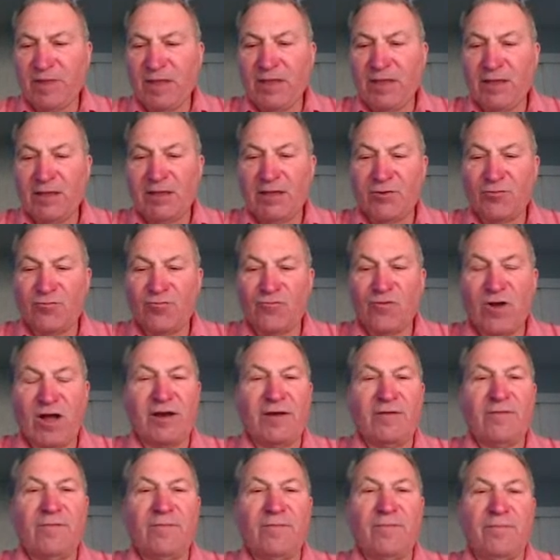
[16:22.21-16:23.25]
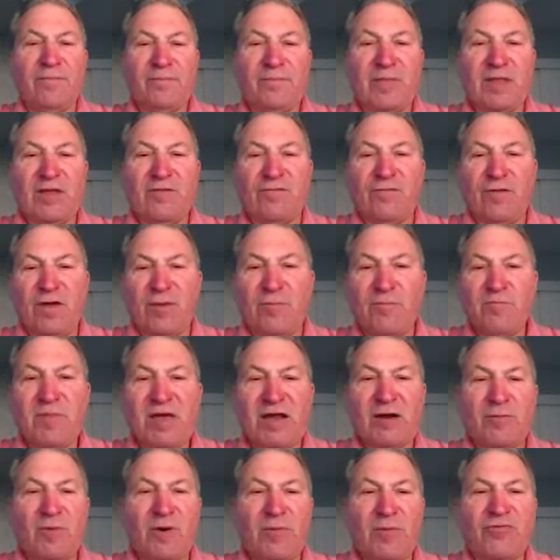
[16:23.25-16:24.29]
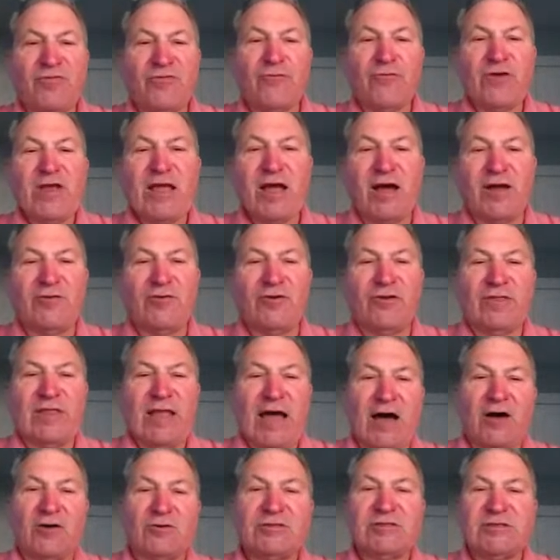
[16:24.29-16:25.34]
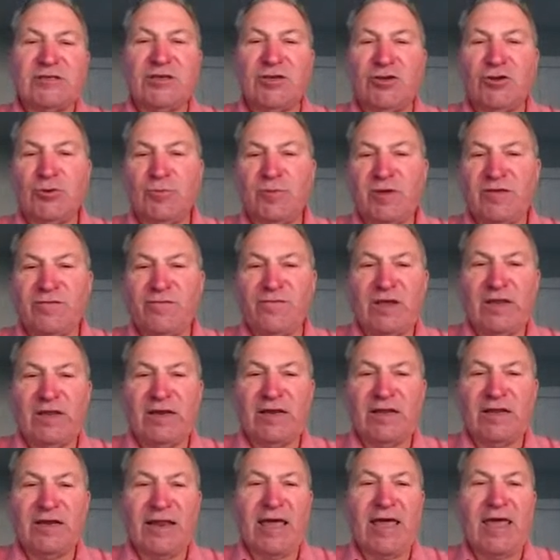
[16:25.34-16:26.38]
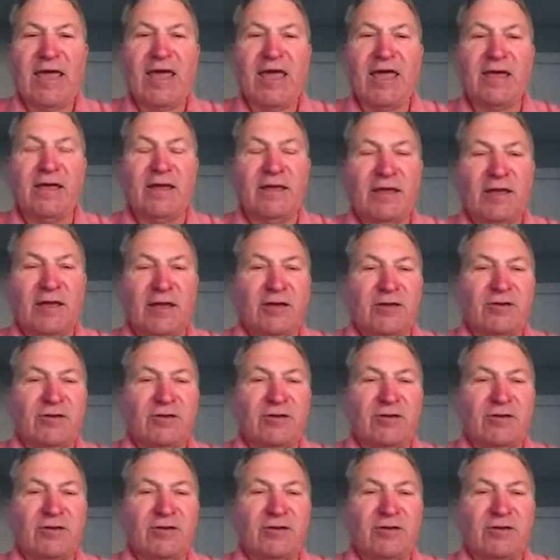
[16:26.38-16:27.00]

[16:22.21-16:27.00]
It can run a minimum 300,000 cubic feet a day